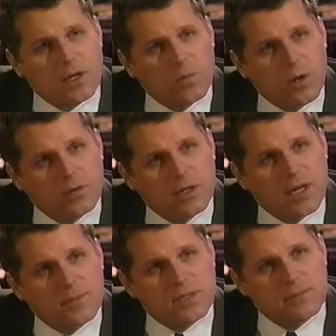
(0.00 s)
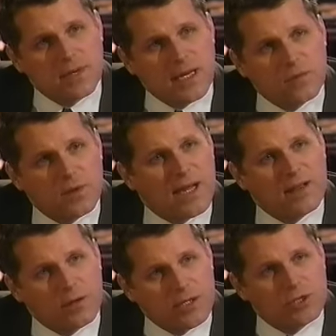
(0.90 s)
not a word that comes to mind when I
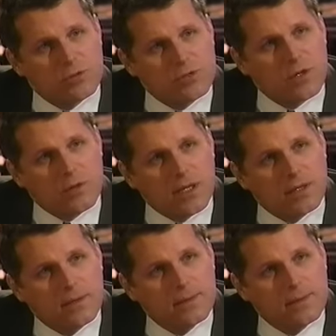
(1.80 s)
look at you, Tony.